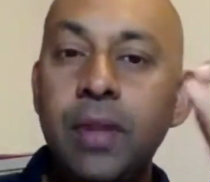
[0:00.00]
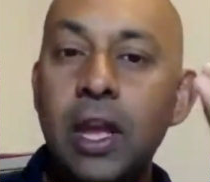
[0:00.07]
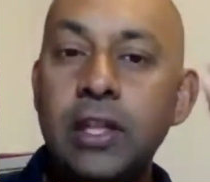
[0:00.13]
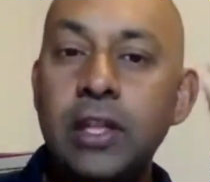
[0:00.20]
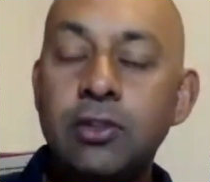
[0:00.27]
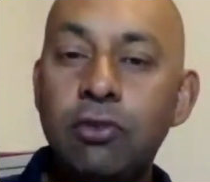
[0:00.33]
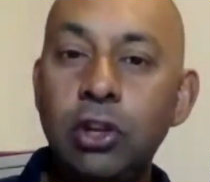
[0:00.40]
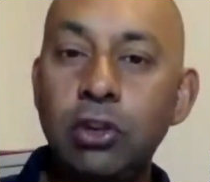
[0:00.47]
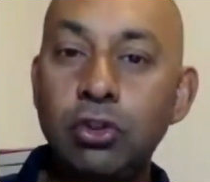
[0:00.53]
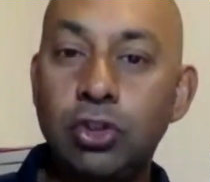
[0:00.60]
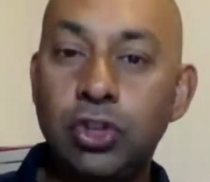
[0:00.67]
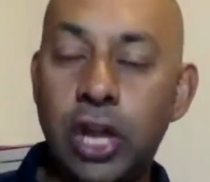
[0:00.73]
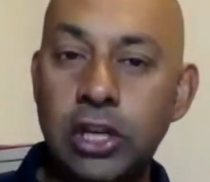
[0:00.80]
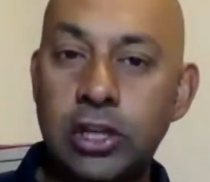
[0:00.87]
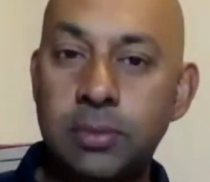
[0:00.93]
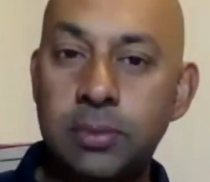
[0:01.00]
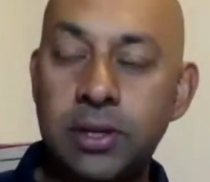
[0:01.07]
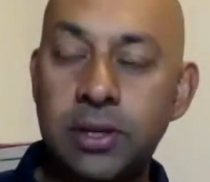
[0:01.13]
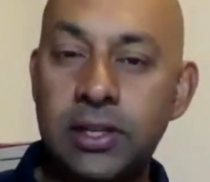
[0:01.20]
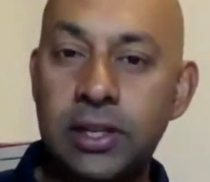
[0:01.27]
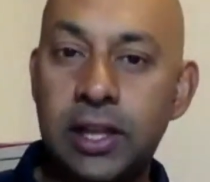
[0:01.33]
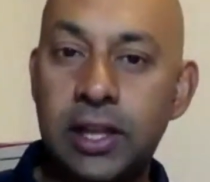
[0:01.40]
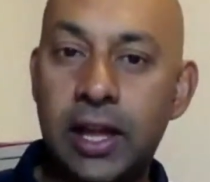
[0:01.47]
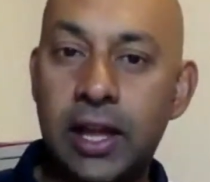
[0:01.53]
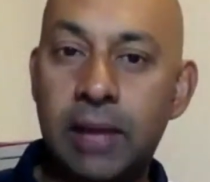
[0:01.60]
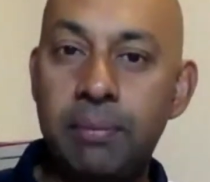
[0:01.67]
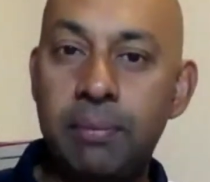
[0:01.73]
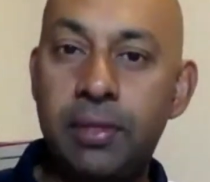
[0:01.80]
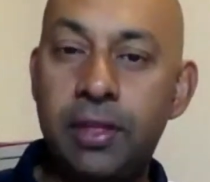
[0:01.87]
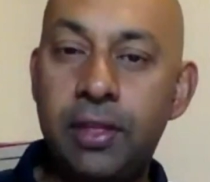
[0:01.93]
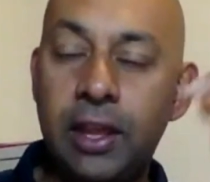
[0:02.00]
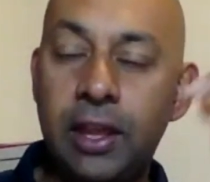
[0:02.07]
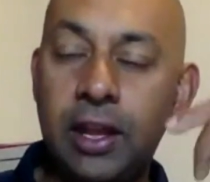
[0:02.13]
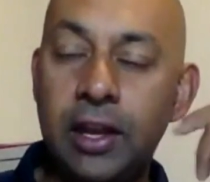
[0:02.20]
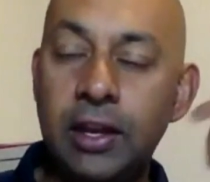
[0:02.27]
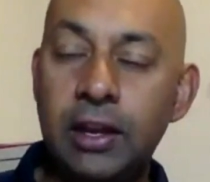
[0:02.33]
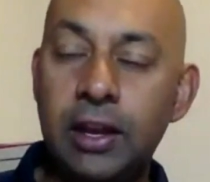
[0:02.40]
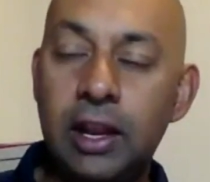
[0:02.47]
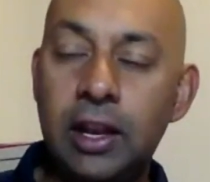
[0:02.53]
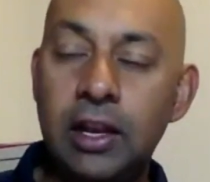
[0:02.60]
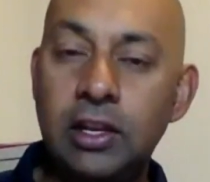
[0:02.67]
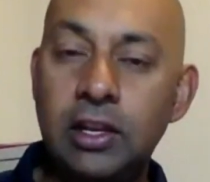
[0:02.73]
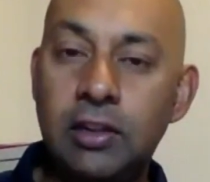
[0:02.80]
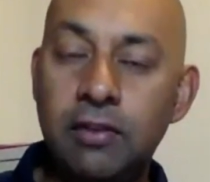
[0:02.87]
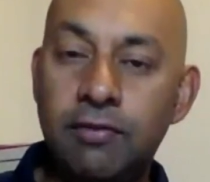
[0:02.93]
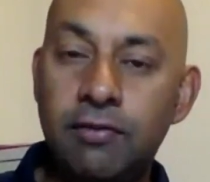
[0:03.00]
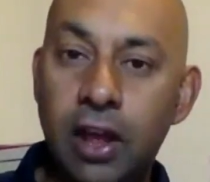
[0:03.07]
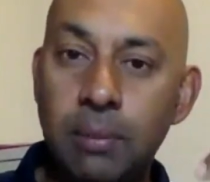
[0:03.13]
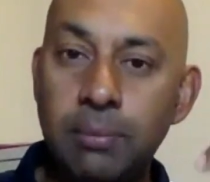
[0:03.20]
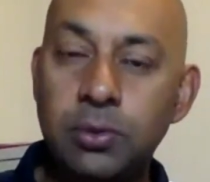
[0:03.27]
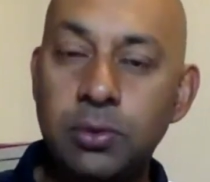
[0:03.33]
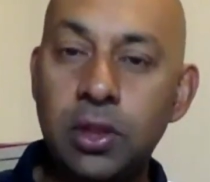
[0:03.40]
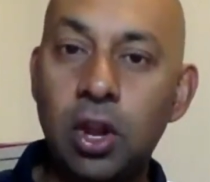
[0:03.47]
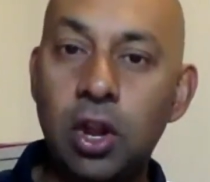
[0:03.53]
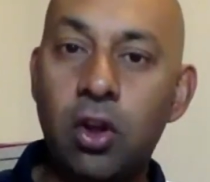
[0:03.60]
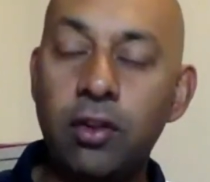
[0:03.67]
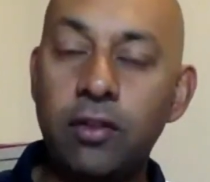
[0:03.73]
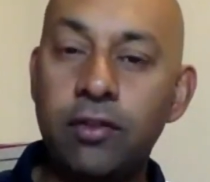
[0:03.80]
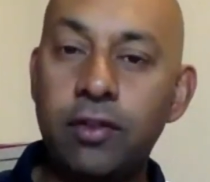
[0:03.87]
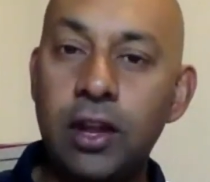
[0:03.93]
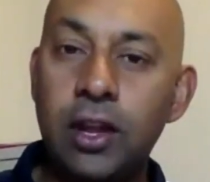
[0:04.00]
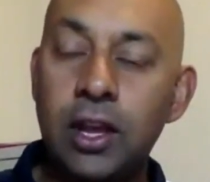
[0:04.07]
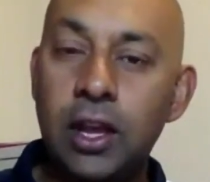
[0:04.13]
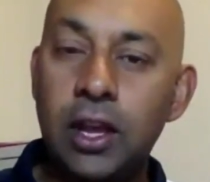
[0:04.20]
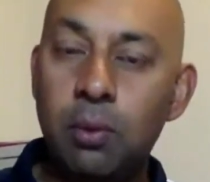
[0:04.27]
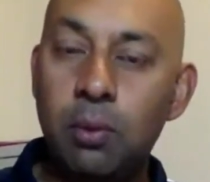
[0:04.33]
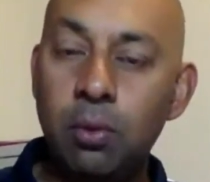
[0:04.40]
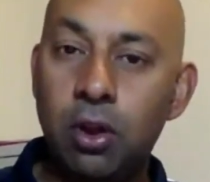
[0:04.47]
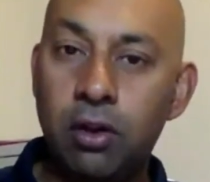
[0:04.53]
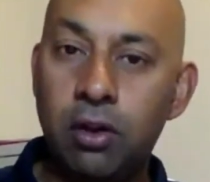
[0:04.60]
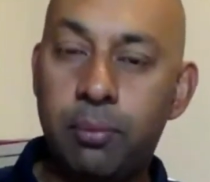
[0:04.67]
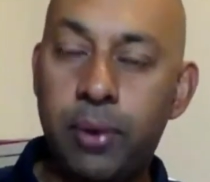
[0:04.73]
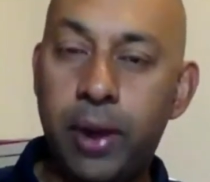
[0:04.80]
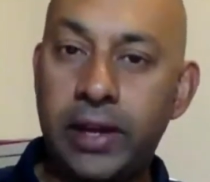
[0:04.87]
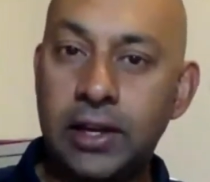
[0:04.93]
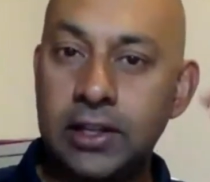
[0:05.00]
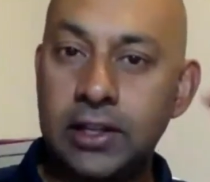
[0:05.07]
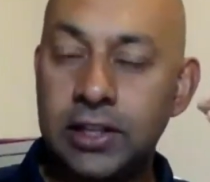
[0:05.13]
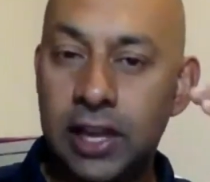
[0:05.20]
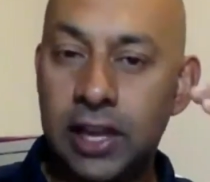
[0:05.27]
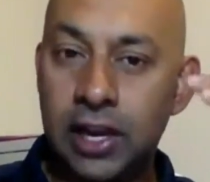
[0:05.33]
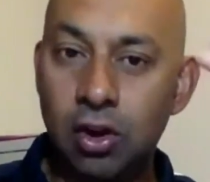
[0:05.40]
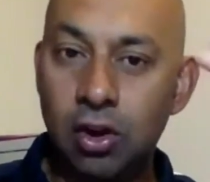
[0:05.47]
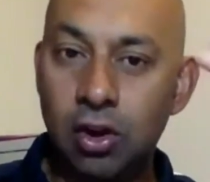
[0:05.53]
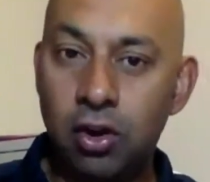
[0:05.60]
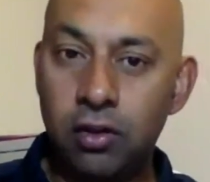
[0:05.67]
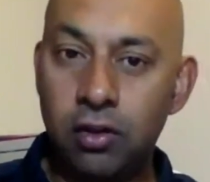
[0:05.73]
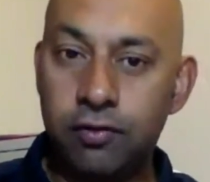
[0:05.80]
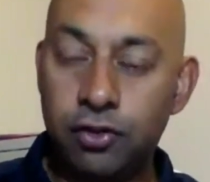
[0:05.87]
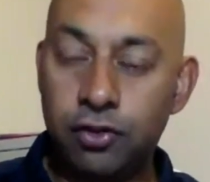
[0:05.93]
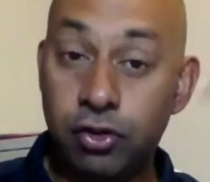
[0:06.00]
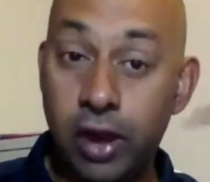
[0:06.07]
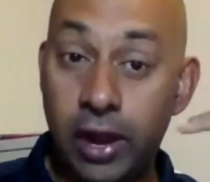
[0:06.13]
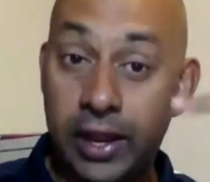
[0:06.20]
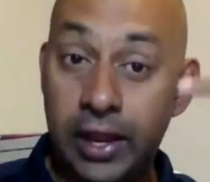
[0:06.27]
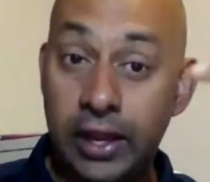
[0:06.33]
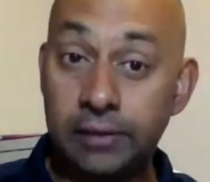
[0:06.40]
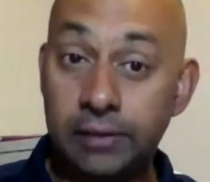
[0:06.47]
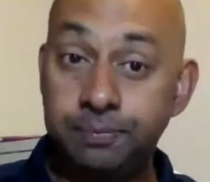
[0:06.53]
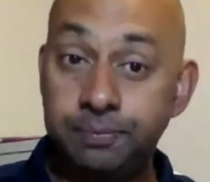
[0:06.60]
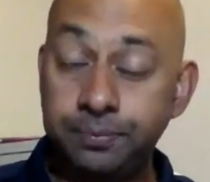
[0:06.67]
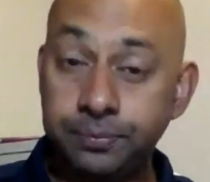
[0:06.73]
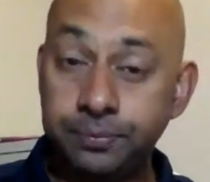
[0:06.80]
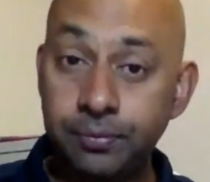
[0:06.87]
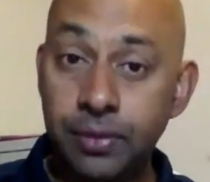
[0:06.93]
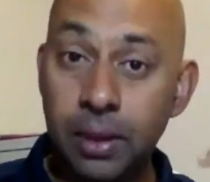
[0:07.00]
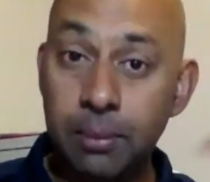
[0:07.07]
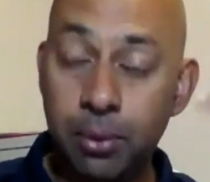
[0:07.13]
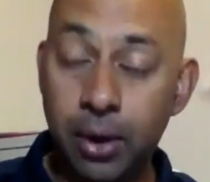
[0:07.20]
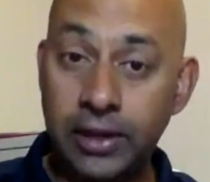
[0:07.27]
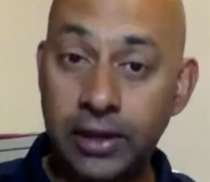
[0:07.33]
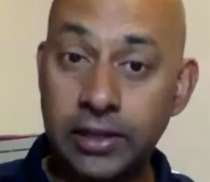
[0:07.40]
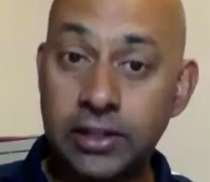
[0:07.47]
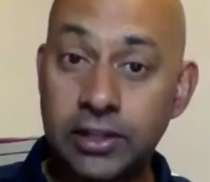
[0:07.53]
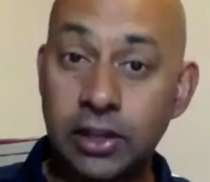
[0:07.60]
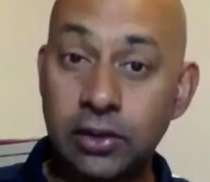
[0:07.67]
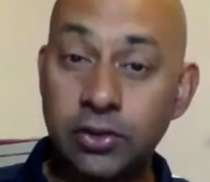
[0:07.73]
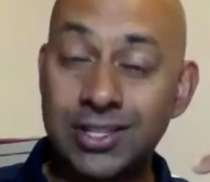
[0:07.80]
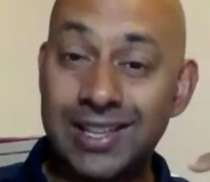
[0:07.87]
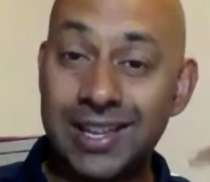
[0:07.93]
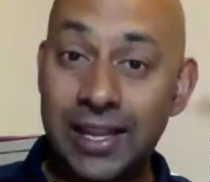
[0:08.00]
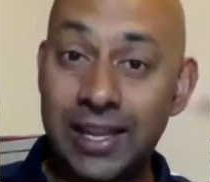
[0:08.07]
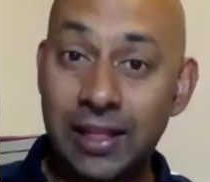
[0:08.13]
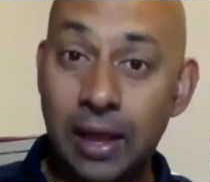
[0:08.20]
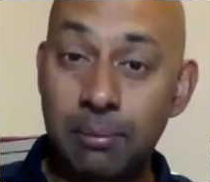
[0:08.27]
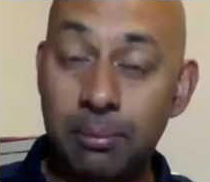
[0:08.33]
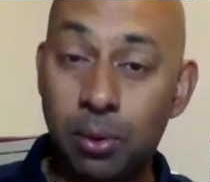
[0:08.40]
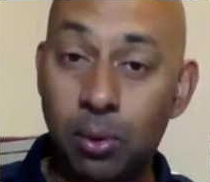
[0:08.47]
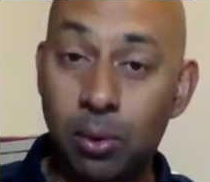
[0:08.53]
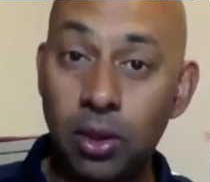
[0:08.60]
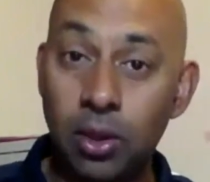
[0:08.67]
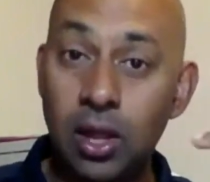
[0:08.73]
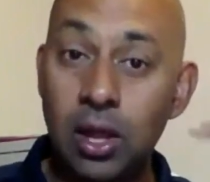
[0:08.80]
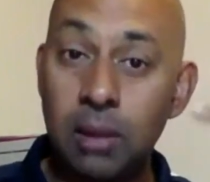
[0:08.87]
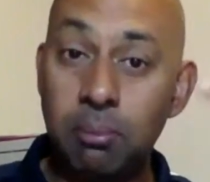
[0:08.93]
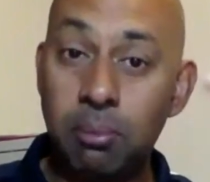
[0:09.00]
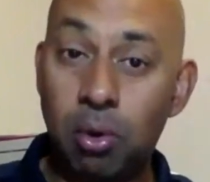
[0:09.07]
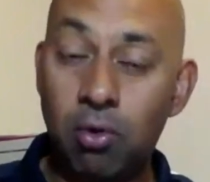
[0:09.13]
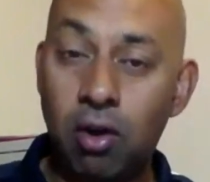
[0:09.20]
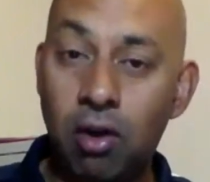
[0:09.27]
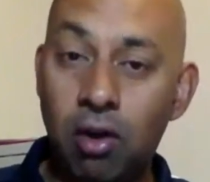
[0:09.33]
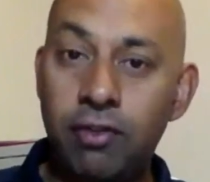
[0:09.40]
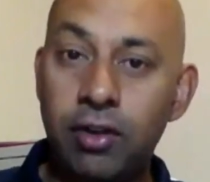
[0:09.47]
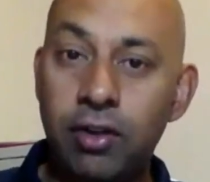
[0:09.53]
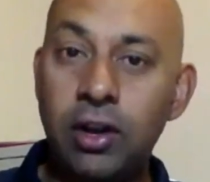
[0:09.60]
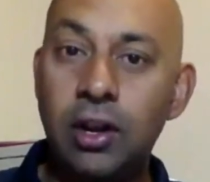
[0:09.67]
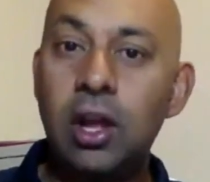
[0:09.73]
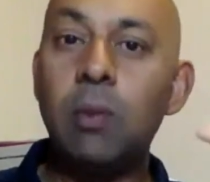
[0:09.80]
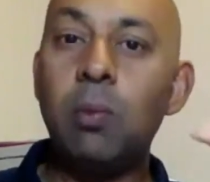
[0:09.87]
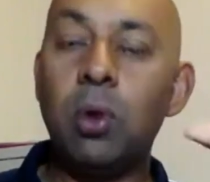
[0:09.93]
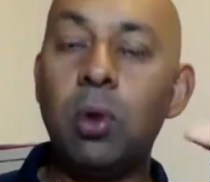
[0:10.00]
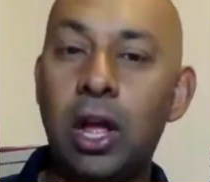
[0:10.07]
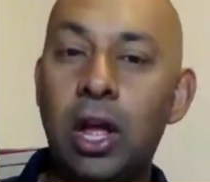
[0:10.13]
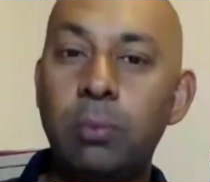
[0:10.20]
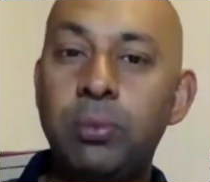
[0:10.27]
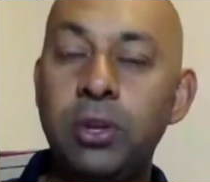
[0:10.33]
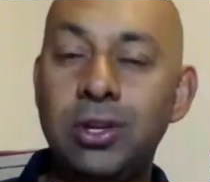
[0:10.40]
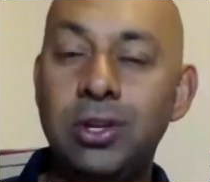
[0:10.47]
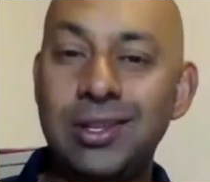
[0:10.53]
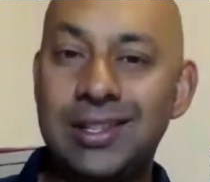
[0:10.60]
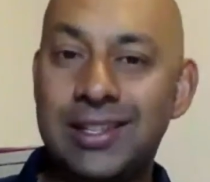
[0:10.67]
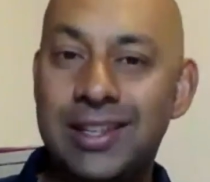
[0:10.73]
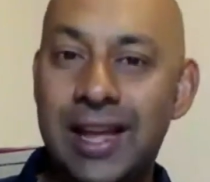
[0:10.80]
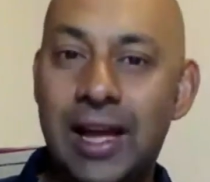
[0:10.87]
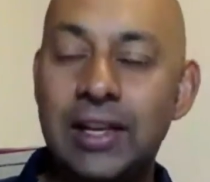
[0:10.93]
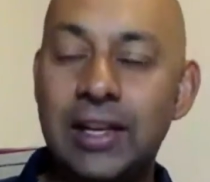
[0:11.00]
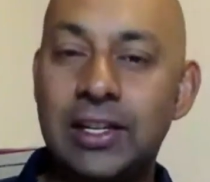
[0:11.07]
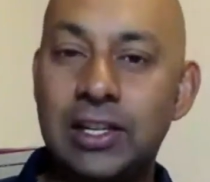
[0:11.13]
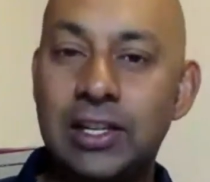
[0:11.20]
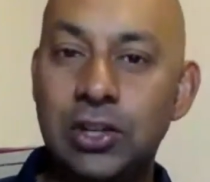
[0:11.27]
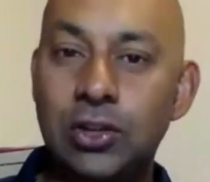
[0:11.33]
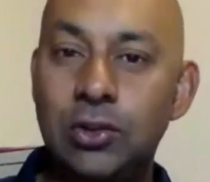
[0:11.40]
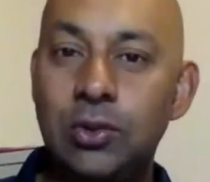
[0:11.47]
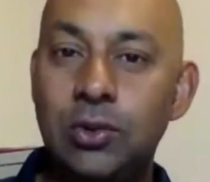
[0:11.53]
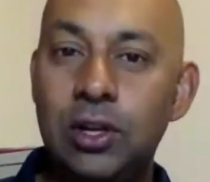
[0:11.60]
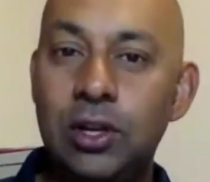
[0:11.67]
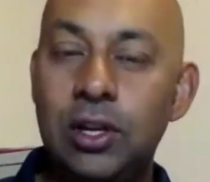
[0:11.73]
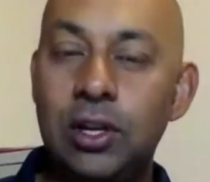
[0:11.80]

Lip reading: It's a real judgment thing, and it develops with a lot of practice and a lot of tracking practice. So seeing that ball more often will help you to start to